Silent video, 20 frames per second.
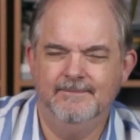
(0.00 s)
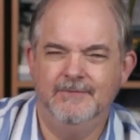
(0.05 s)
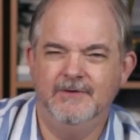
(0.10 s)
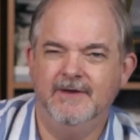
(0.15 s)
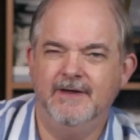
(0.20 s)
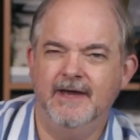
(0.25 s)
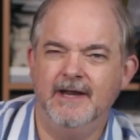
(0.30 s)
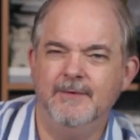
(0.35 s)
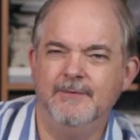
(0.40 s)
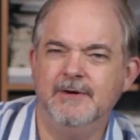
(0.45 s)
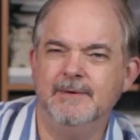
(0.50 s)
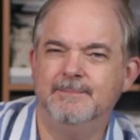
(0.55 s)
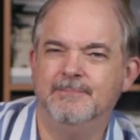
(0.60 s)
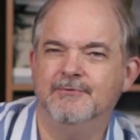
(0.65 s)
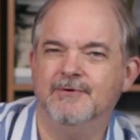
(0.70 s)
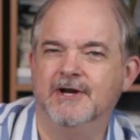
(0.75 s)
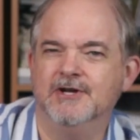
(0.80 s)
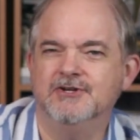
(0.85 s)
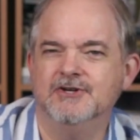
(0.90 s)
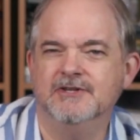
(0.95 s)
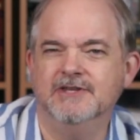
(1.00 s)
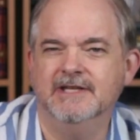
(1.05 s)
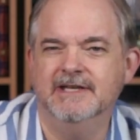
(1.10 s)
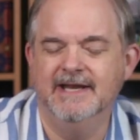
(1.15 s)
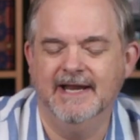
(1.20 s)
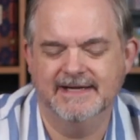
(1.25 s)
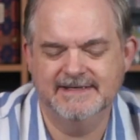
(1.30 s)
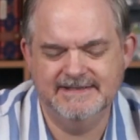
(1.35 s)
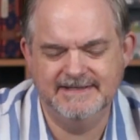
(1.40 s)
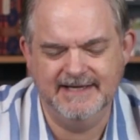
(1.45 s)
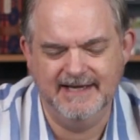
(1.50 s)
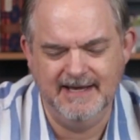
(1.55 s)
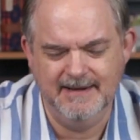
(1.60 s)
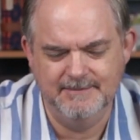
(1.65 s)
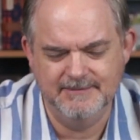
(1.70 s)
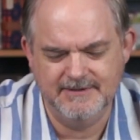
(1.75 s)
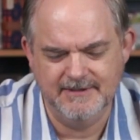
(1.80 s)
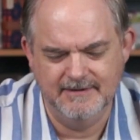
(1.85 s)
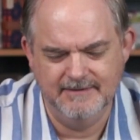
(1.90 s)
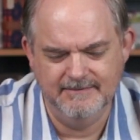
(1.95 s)
You kind of want to pressure the next
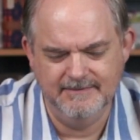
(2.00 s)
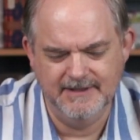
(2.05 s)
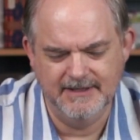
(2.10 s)
team to,